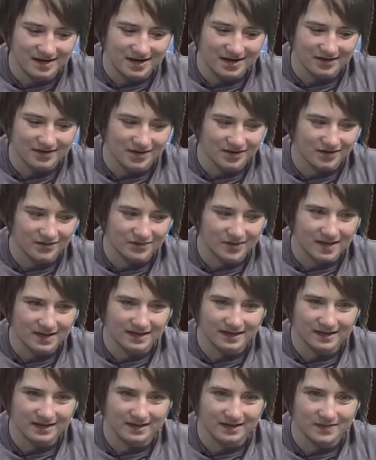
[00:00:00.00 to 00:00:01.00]
another way
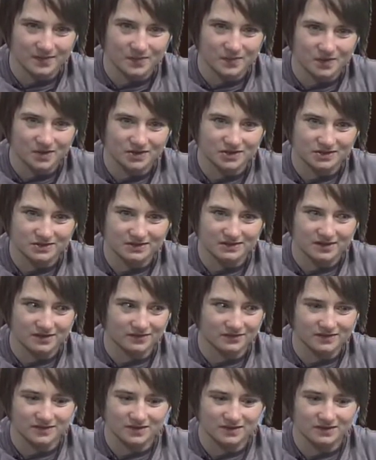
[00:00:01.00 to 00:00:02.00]
to kind of push
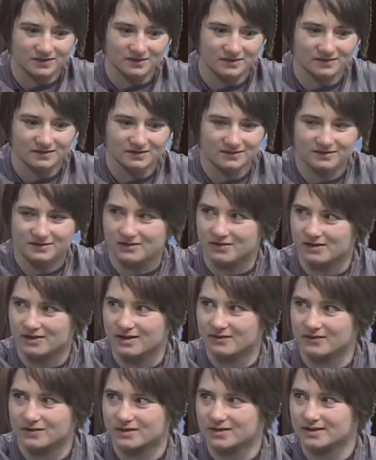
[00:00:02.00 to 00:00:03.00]
yourself to a
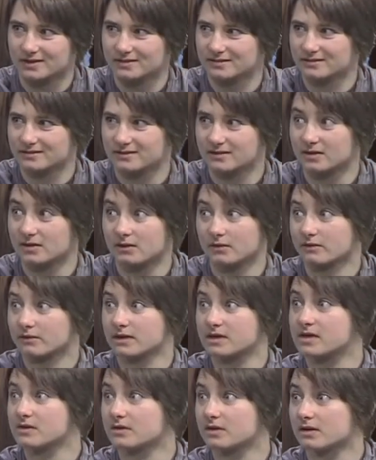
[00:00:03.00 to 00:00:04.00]
level that you don't
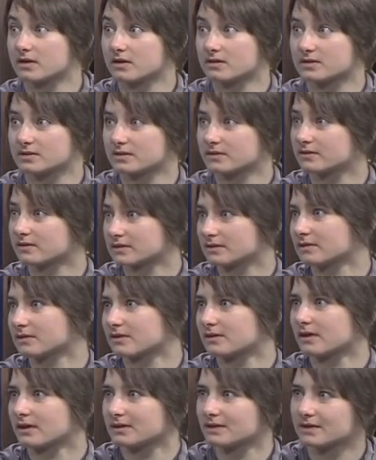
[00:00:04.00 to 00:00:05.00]
think you can go to until
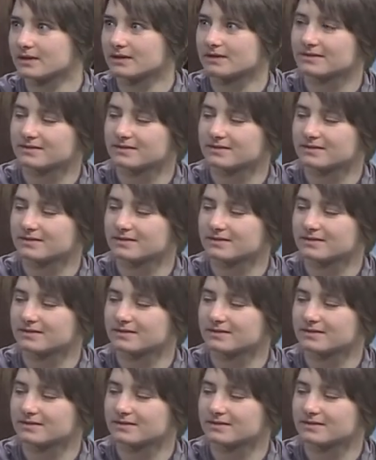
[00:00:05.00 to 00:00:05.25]
you get there.